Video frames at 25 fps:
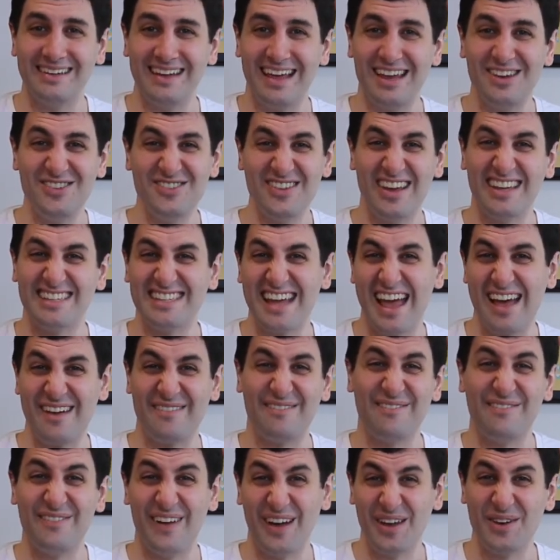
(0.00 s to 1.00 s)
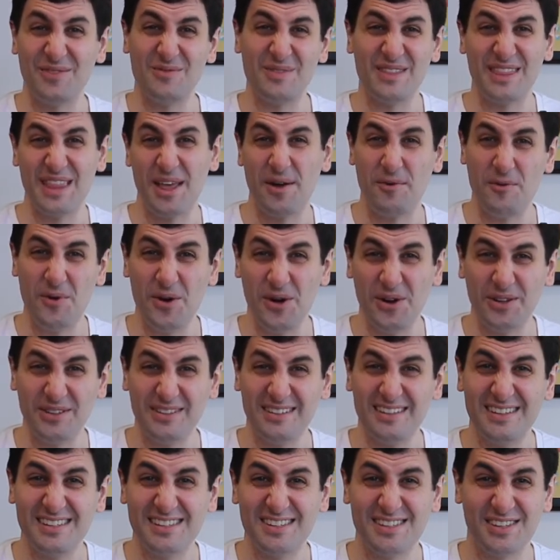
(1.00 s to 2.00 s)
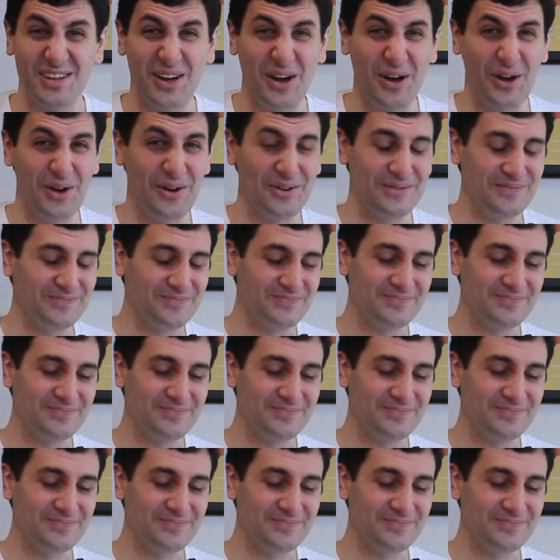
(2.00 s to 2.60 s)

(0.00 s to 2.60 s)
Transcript: and you get to have fun with their world. So,